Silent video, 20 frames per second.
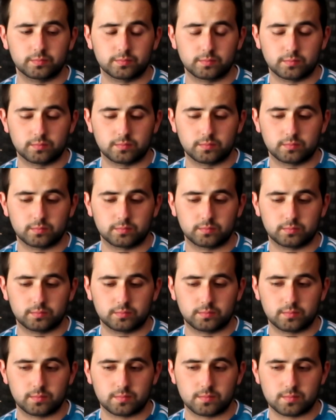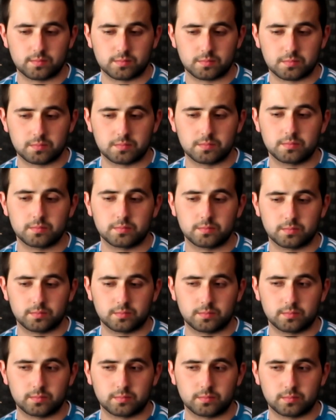
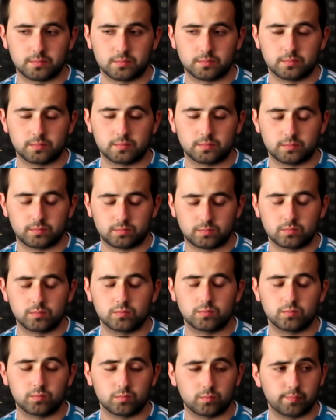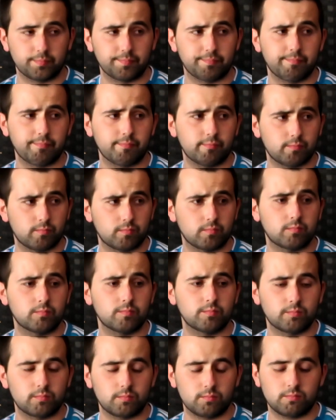
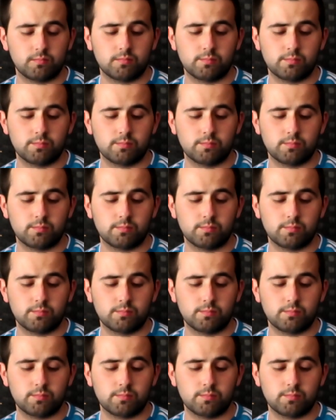No words are spoken by the person on screen.